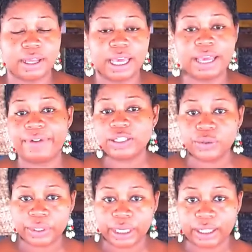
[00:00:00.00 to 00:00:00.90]

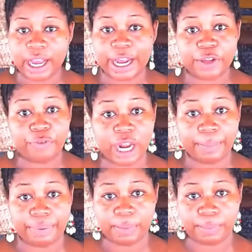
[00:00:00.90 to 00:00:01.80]
Eventually, the
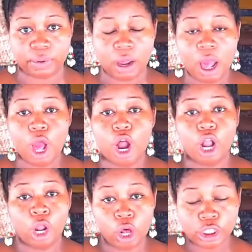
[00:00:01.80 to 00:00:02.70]
Garifuna people
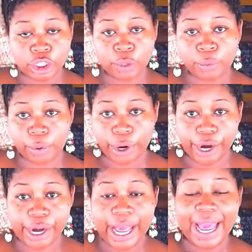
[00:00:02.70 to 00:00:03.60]
lost the
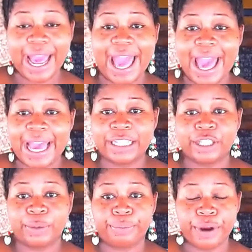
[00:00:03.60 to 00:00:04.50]
war and
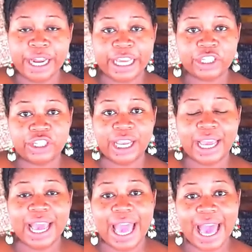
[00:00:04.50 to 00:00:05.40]
the British
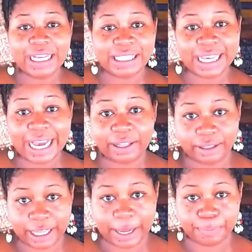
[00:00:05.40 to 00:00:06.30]
exiled
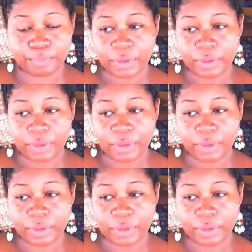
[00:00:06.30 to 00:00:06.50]
them.